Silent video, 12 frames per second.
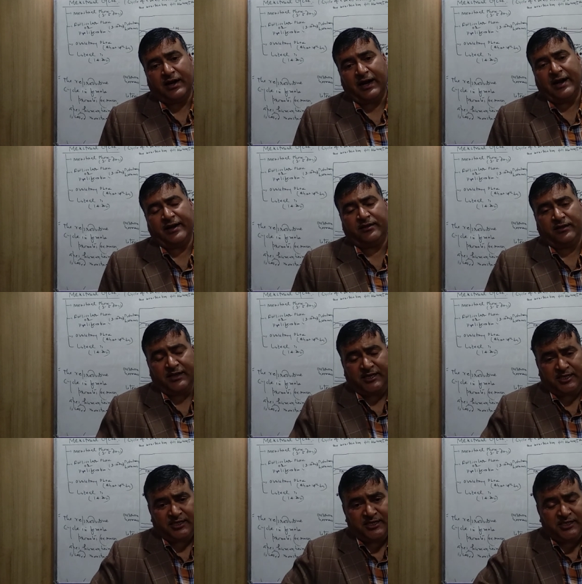and
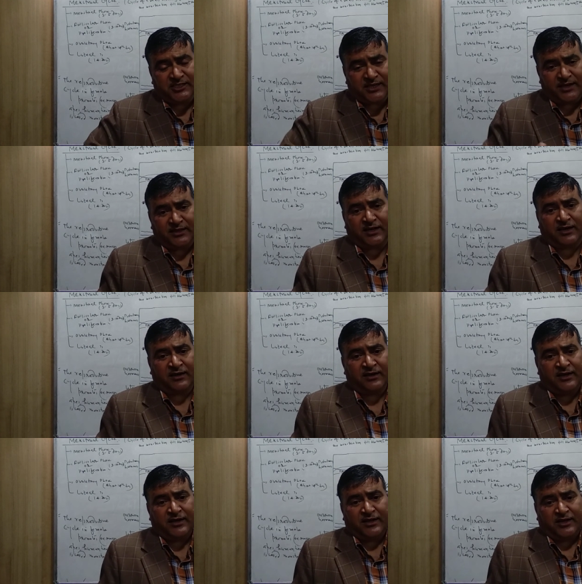initially the